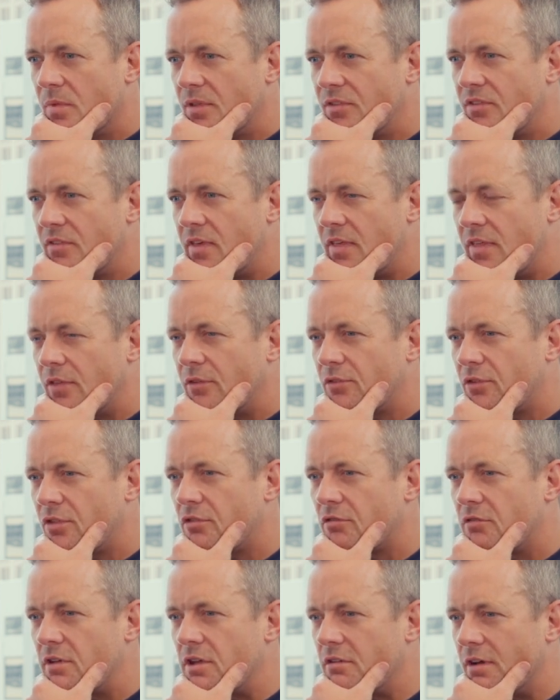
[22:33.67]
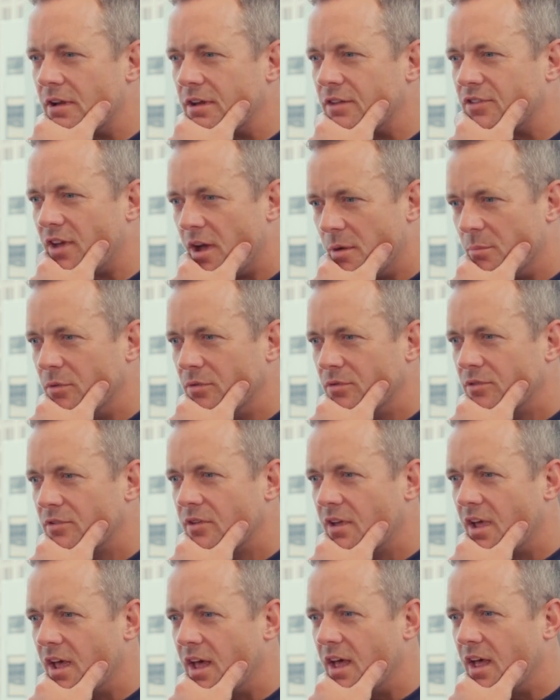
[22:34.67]
Those are 3 great examples
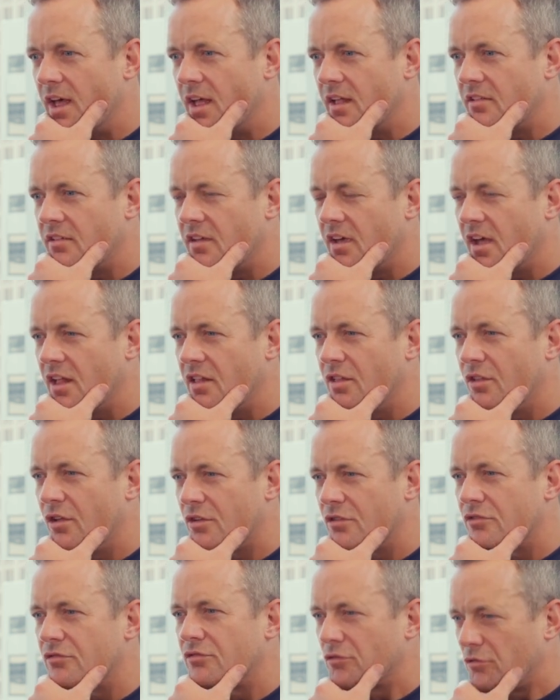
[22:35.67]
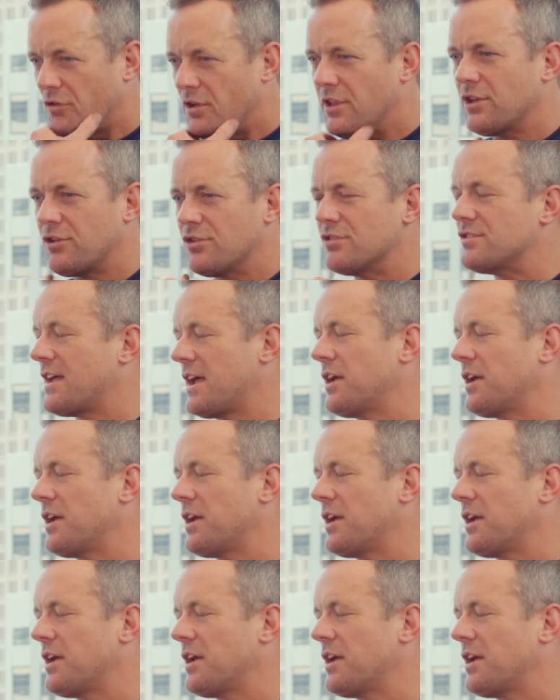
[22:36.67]
and a lot of really good